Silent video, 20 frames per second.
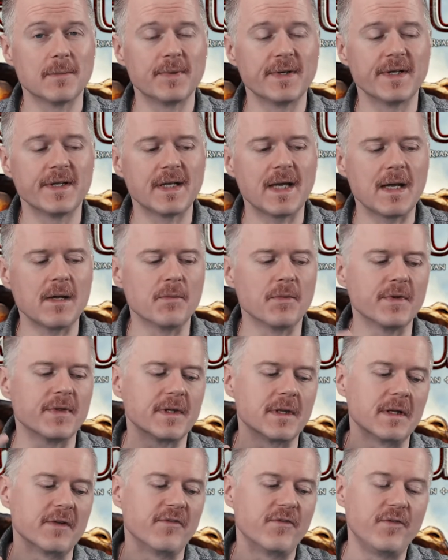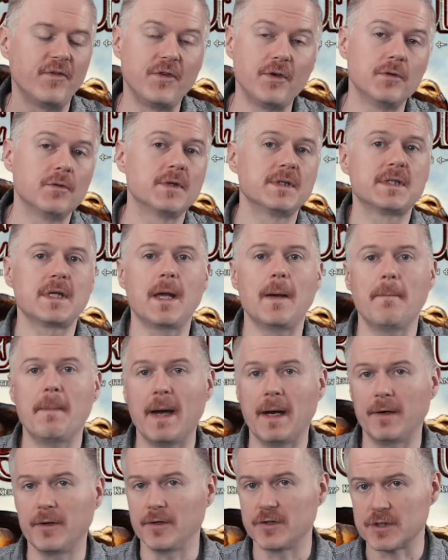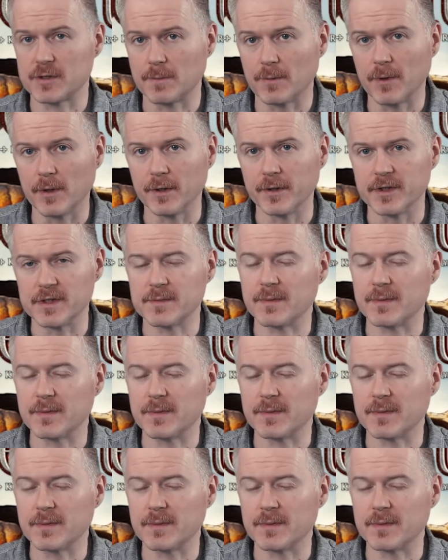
play the game with the fewest amount of spoilers,